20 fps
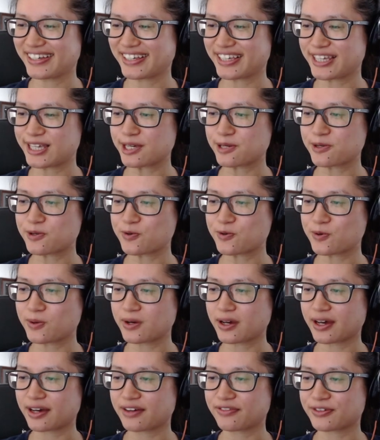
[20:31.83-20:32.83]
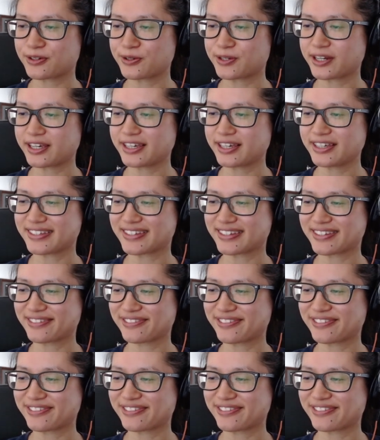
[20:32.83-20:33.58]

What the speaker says: You have good ears,